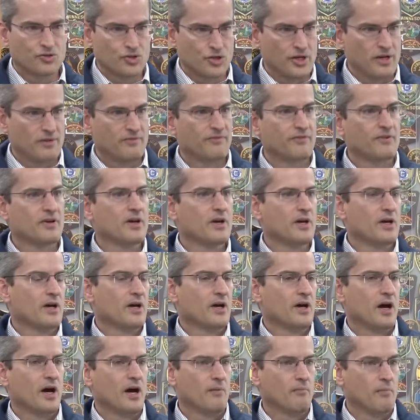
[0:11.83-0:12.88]
Chief
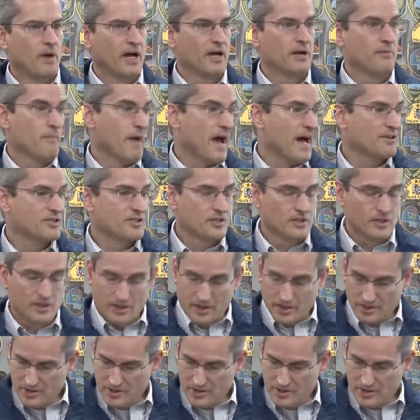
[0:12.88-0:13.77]
uh, Mike Mastin,